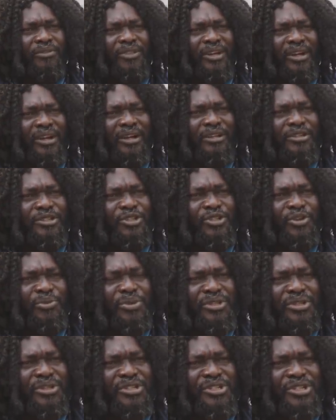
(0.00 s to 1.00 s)
There are so
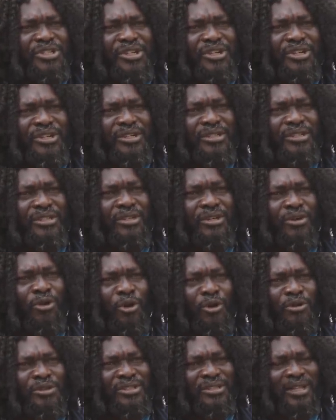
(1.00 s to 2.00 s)
many secrets
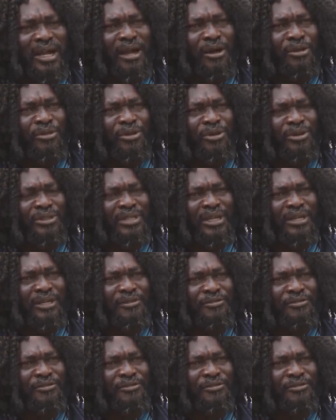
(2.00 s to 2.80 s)
closed down under